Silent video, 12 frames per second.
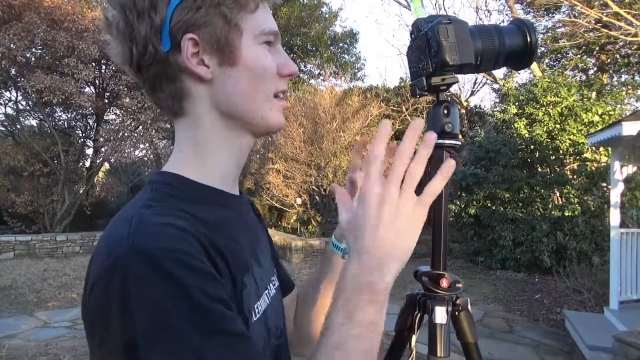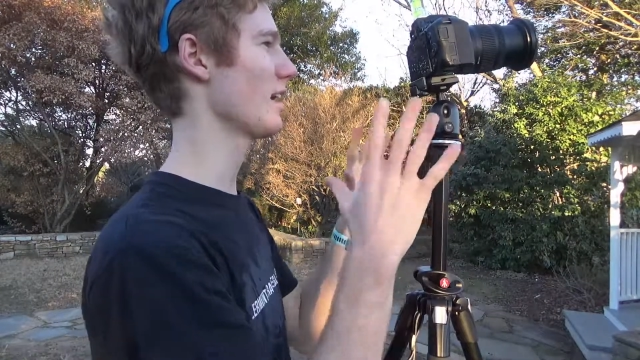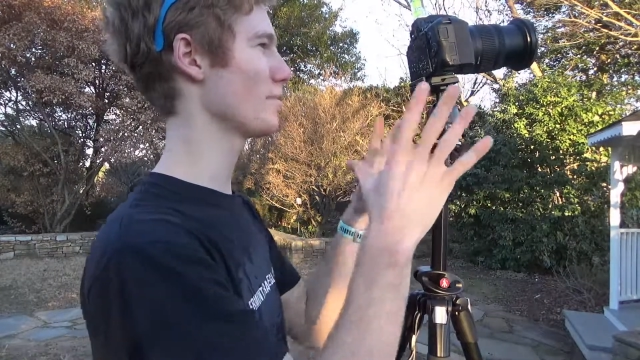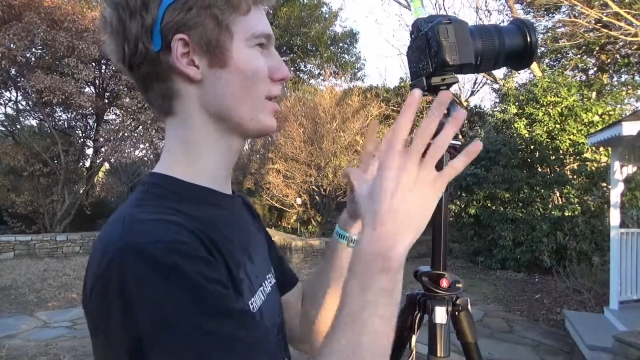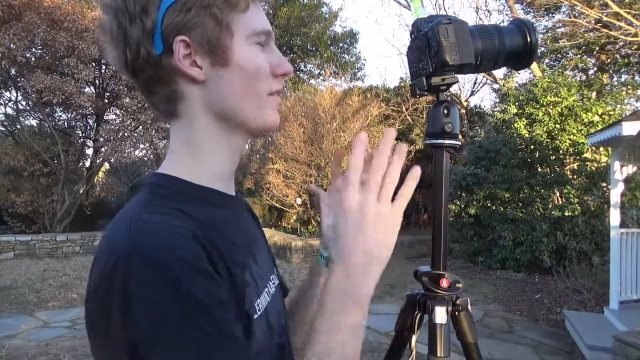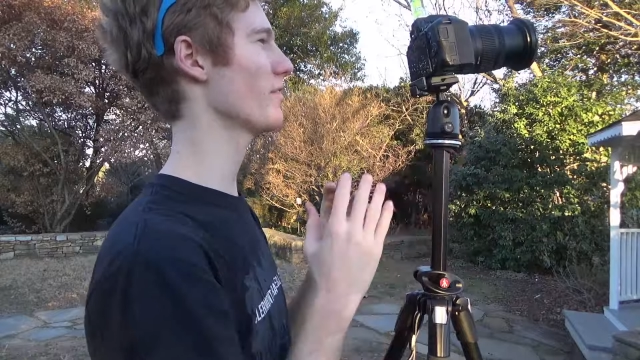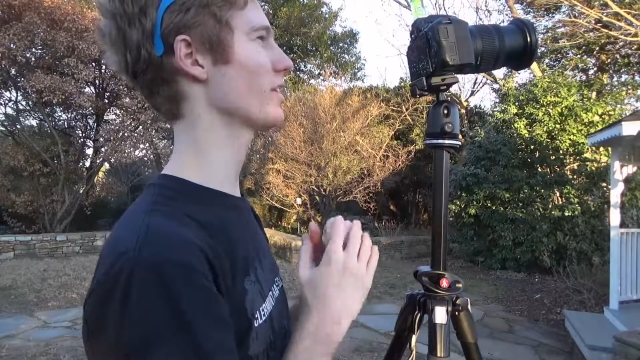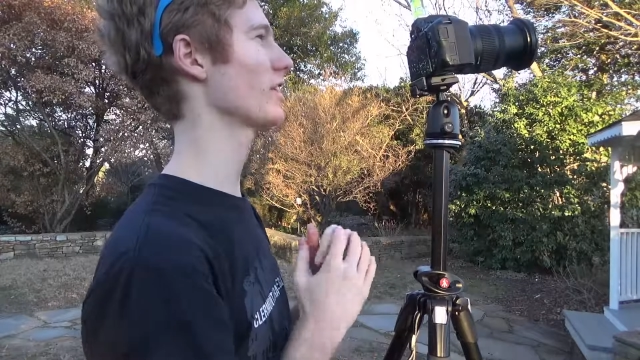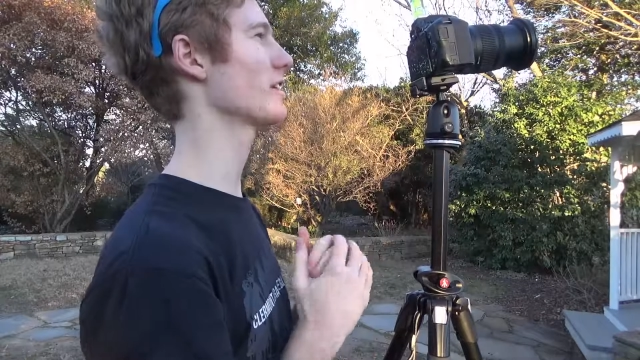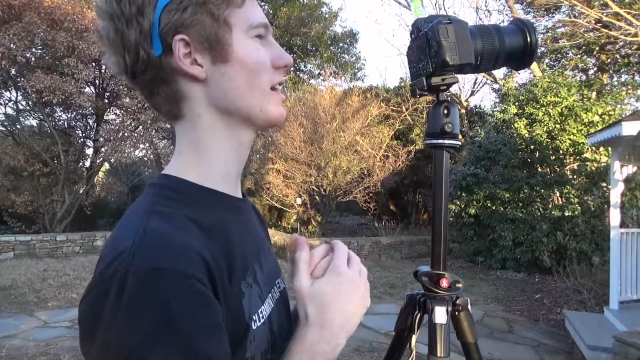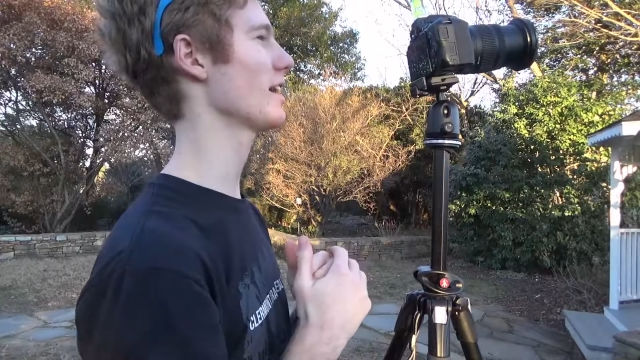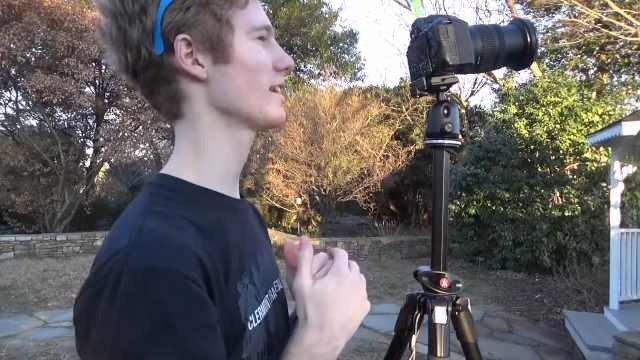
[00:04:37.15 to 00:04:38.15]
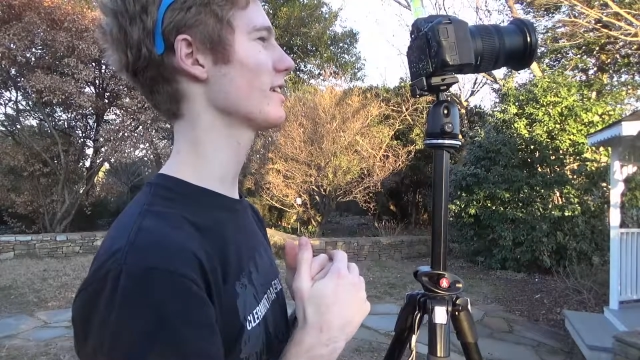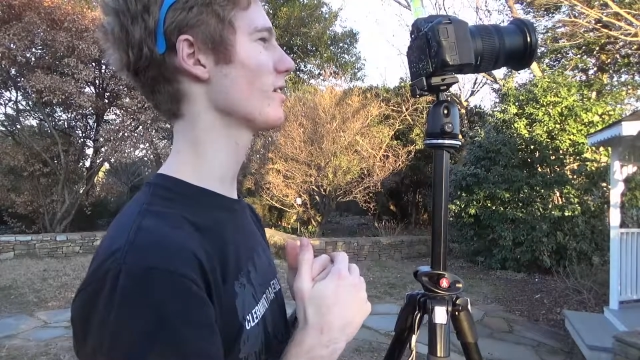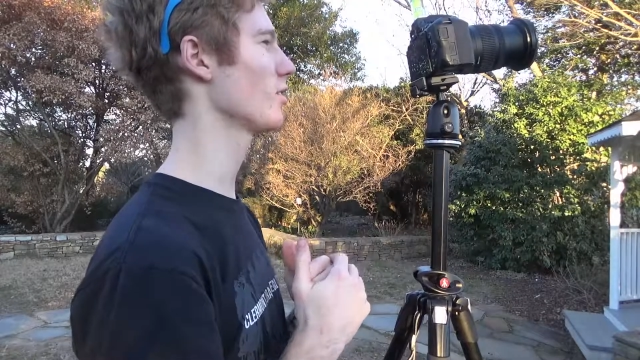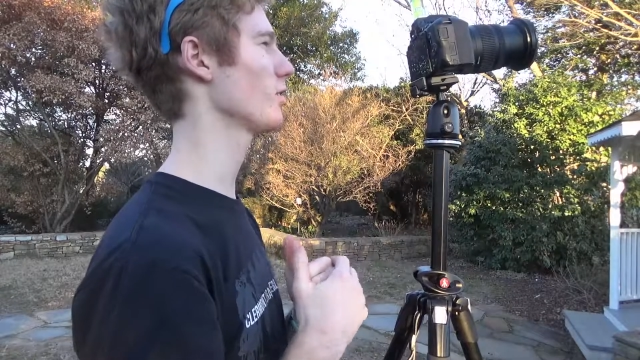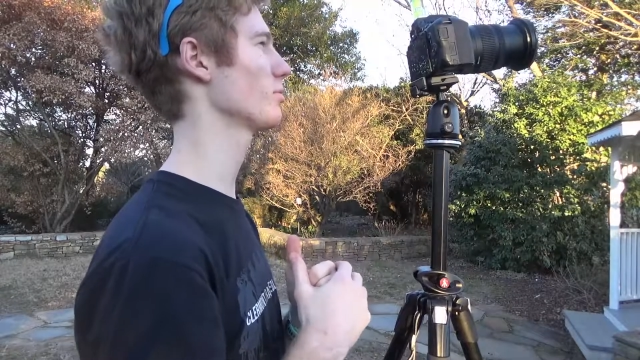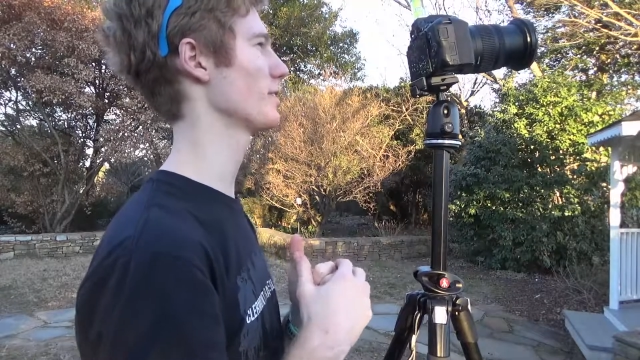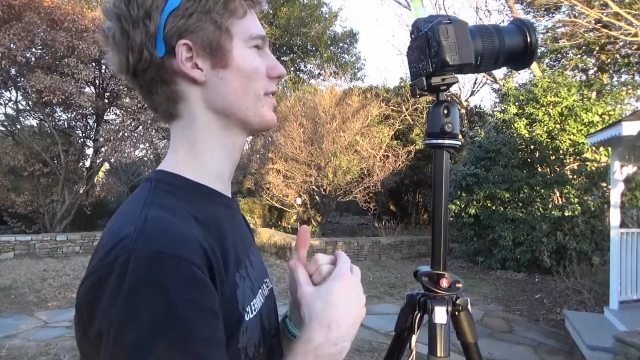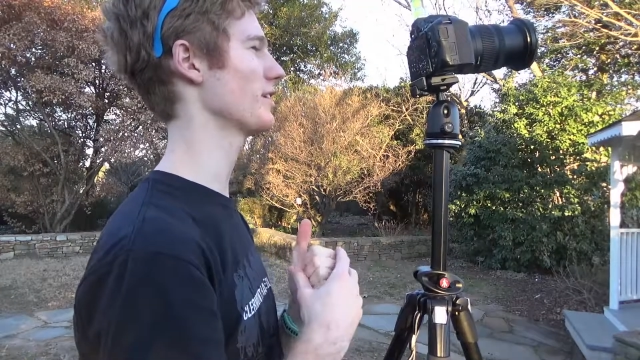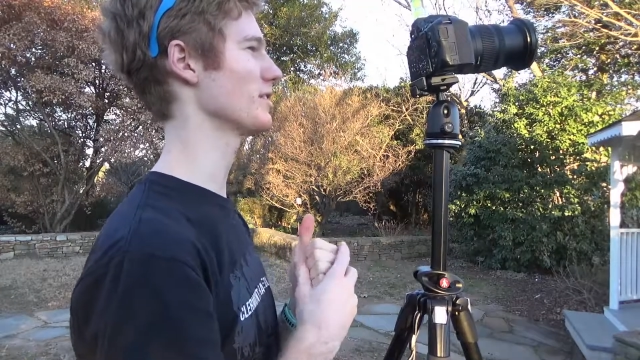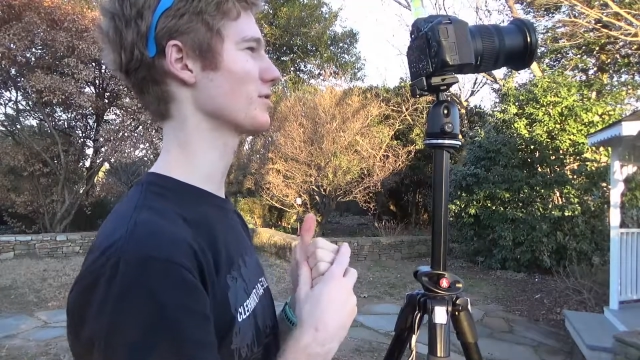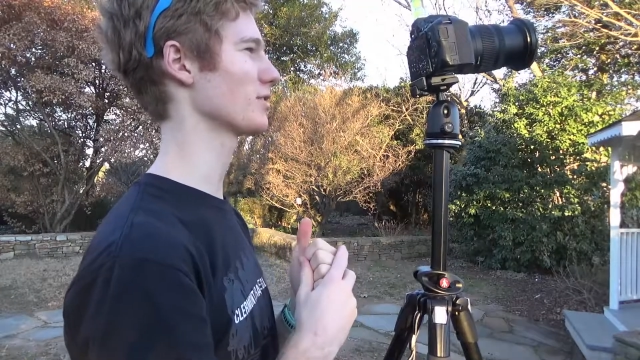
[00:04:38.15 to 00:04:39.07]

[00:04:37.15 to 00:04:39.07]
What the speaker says: I'm not very tight at all with these